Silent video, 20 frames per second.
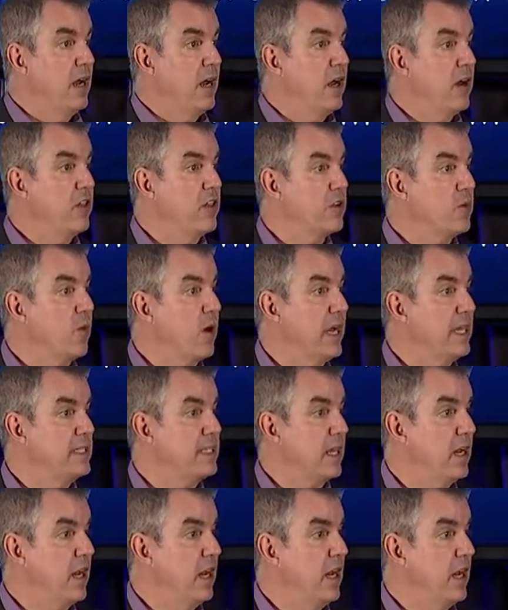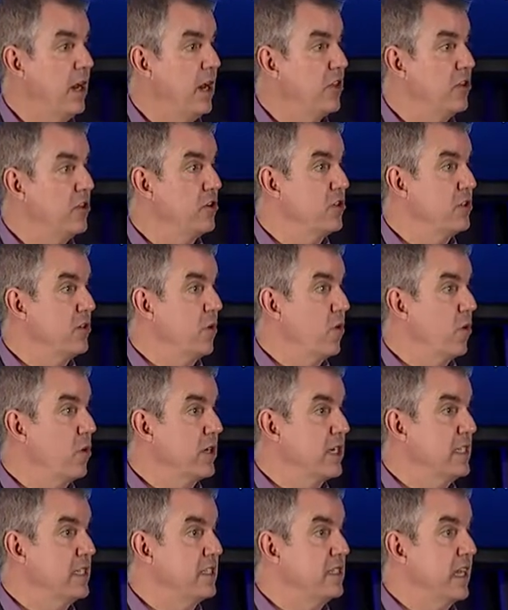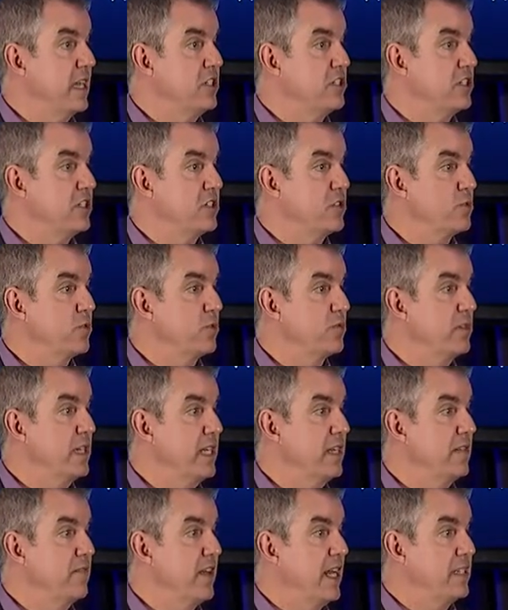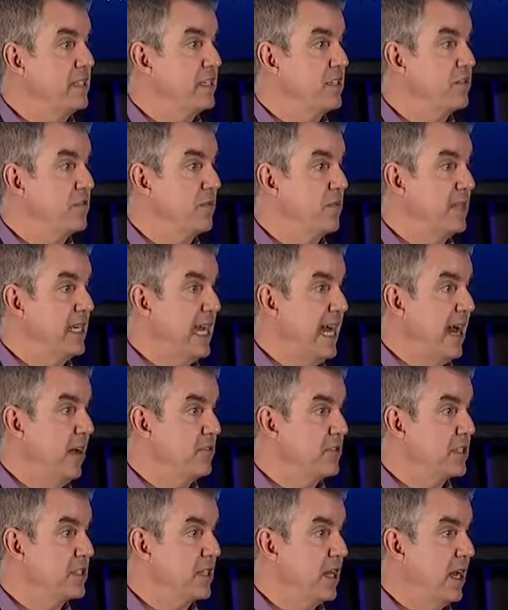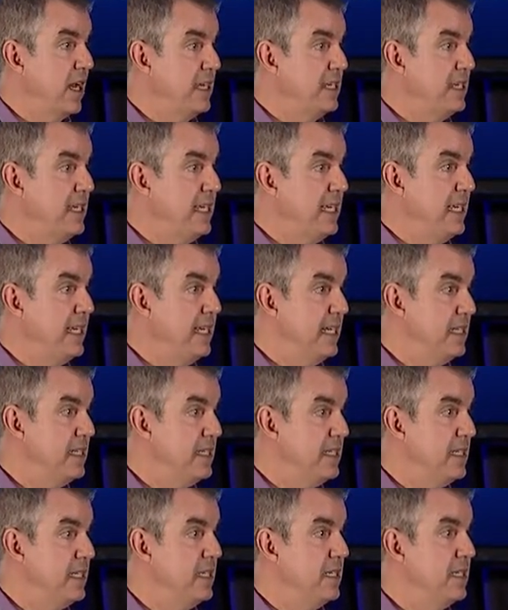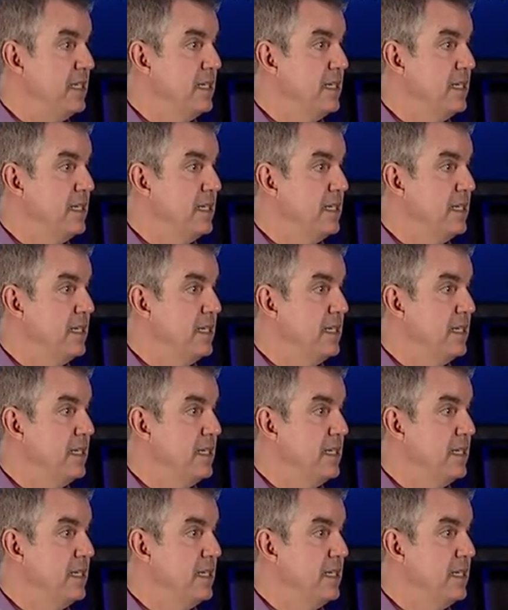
Otherwise, other organizations will reinvent us from the outside in.